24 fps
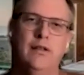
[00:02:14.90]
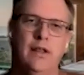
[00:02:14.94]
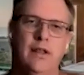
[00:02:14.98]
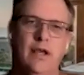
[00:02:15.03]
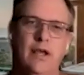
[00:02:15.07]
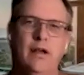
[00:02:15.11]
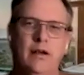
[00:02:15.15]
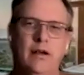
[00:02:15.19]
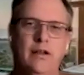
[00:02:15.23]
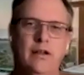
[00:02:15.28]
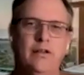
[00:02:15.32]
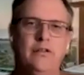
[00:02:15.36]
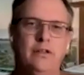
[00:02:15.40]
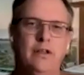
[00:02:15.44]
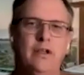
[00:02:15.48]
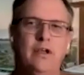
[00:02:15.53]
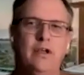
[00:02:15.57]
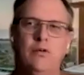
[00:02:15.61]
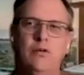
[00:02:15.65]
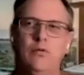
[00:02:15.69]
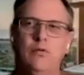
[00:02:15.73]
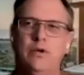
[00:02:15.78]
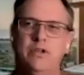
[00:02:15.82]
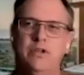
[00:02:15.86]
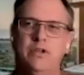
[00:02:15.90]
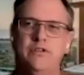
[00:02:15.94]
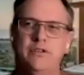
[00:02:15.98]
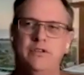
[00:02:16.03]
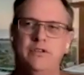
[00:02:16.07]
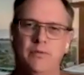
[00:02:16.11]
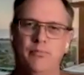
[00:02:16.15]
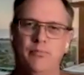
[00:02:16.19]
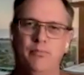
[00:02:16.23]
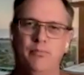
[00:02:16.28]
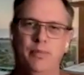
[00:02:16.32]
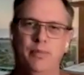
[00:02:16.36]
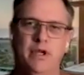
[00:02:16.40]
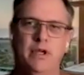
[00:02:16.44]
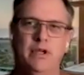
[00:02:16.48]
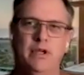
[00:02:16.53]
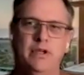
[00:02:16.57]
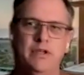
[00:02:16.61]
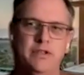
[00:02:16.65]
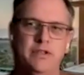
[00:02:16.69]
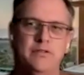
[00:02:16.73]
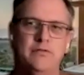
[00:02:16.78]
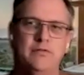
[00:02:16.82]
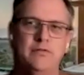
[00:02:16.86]
that I think was the
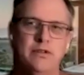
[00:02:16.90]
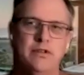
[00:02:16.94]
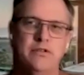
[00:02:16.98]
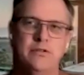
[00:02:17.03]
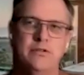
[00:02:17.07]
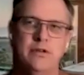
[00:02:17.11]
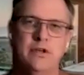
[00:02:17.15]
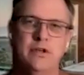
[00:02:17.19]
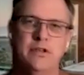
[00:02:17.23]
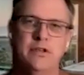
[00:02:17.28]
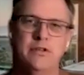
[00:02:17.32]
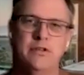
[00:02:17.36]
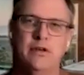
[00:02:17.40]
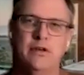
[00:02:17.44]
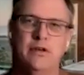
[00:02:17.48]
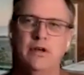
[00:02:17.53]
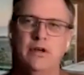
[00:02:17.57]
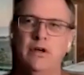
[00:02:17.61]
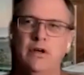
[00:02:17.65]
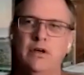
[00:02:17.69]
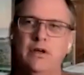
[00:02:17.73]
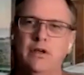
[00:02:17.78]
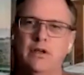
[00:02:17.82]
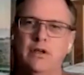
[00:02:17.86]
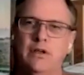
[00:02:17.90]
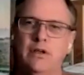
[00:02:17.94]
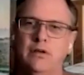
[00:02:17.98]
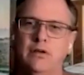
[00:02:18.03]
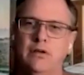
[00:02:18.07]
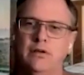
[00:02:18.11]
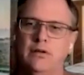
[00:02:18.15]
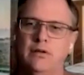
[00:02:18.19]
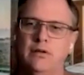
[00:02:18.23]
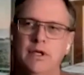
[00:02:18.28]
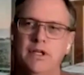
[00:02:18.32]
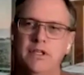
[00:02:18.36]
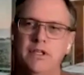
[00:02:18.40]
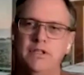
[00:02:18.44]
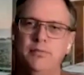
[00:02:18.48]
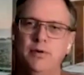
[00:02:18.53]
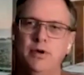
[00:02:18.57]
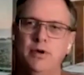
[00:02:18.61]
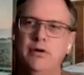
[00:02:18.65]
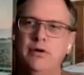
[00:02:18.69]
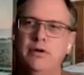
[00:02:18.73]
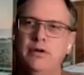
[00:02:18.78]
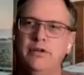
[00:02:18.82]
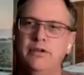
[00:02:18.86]
biggest frustration I
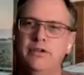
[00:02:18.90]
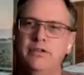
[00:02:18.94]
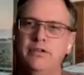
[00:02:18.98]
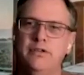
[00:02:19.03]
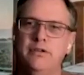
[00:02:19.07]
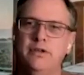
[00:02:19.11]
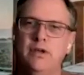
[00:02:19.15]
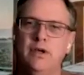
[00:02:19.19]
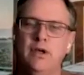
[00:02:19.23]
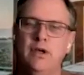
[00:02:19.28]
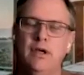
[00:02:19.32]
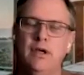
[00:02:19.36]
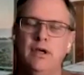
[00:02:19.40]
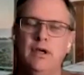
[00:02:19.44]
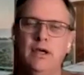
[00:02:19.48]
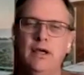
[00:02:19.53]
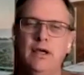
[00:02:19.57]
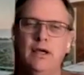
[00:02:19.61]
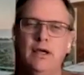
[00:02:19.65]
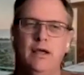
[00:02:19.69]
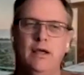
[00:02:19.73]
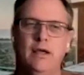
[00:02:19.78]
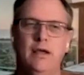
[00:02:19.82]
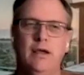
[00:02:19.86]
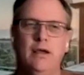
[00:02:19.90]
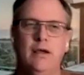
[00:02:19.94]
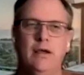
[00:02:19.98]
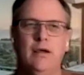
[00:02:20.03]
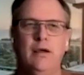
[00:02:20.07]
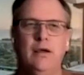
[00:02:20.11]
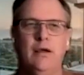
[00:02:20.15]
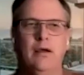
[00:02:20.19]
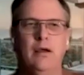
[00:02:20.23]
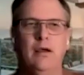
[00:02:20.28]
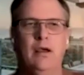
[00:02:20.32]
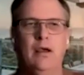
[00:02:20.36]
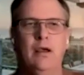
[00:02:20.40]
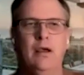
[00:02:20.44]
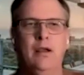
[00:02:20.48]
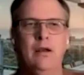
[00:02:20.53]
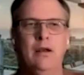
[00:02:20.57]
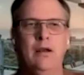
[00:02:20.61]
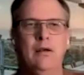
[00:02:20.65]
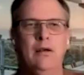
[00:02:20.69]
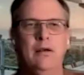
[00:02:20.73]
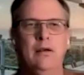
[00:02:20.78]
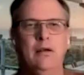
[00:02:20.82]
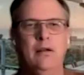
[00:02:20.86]
experienced.
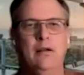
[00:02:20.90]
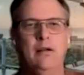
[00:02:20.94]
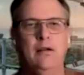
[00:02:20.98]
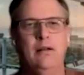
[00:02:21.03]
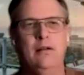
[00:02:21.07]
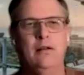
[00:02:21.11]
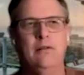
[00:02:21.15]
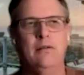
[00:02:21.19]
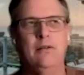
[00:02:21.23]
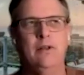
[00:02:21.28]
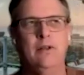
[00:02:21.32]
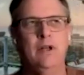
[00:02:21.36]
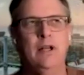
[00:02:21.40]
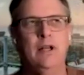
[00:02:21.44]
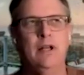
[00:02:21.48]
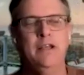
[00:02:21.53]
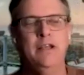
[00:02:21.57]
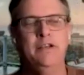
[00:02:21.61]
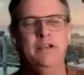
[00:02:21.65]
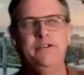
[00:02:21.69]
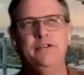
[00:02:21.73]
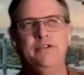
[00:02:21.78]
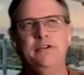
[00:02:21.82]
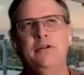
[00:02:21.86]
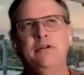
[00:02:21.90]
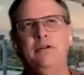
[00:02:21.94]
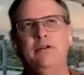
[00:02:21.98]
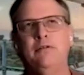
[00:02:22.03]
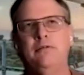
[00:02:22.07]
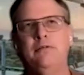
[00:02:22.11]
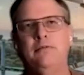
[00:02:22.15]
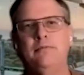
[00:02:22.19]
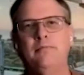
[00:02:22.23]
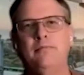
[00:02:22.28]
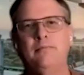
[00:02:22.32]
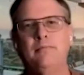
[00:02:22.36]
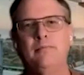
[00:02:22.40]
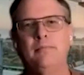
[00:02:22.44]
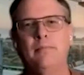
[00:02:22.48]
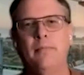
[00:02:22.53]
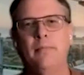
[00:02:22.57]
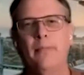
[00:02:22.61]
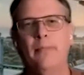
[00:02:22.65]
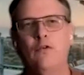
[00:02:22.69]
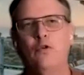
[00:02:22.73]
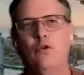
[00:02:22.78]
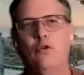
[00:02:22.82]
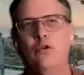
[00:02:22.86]
And the lesson,
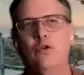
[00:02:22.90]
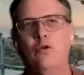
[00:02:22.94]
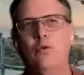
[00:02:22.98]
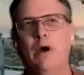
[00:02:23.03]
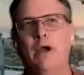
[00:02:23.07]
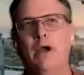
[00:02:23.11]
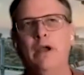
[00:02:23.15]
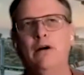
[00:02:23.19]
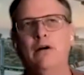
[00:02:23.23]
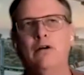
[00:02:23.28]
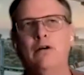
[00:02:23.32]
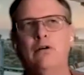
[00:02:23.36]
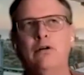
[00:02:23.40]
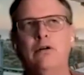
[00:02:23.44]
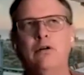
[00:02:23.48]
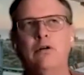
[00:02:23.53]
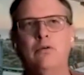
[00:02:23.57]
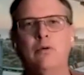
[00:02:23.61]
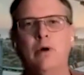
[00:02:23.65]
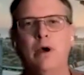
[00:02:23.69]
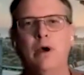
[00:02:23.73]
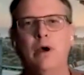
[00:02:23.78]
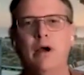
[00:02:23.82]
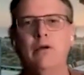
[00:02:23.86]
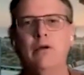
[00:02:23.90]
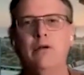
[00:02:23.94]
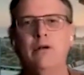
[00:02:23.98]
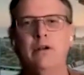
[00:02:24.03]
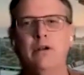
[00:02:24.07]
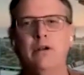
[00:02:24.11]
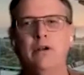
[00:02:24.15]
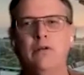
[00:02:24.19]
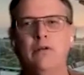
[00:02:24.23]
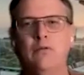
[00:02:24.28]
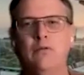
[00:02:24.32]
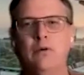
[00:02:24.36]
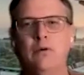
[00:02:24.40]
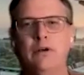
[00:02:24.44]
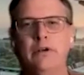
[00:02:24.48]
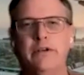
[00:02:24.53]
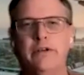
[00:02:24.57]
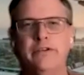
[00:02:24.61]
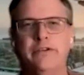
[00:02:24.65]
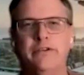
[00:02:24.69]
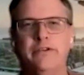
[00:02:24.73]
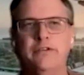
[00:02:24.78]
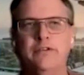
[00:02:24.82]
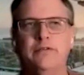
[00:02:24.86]
or the way I got around it
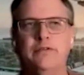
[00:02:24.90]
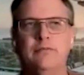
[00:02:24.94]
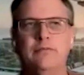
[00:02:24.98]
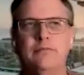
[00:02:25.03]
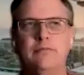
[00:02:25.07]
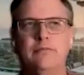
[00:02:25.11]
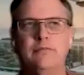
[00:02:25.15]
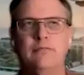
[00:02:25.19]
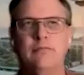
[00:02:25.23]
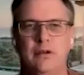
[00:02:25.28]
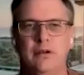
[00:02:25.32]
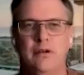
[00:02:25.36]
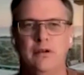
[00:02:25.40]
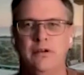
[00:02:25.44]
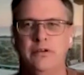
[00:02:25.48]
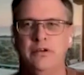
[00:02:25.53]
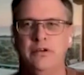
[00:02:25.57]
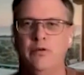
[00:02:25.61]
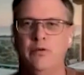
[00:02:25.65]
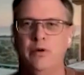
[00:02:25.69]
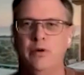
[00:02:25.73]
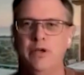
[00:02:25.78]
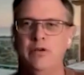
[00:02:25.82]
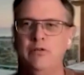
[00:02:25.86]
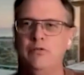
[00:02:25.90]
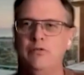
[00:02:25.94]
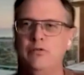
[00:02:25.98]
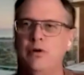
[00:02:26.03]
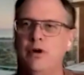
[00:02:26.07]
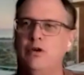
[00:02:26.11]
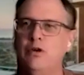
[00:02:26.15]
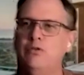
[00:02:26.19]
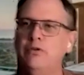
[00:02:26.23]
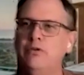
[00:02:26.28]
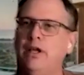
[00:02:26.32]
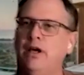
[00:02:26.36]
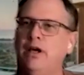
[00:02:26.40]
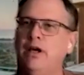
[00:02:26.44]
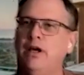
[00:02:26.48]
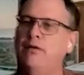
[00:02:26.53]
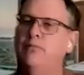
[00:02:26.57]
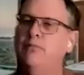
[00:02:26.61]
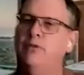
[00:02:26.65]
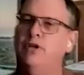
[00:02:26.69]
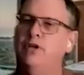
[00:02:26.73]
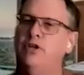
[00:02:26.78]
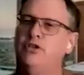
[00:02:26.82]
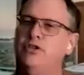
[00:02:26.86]
was, is I went and wrote
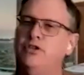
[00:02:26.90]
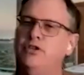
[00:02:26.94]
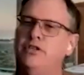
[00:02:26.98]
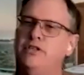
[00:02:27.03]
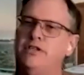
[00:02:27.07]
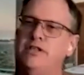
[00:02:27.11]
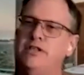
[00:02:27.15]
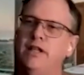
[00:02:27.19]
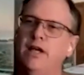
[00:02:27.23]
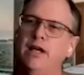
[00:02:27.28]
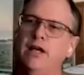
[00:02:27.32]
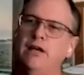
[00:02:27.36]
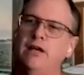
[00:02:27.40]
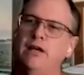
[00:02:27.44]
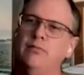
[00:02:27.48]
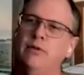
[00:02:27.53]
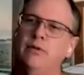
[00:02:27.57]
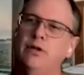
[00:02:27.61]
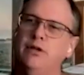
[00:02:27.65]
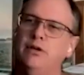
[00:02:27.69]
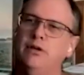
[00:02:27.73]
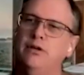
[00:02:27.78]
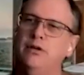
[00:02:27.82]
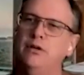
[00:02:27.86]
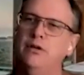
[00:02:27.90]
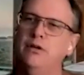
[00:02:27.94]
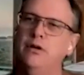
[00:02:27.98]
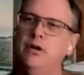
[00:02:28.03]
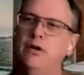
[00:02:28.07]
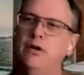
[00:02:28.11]
down a mission statement,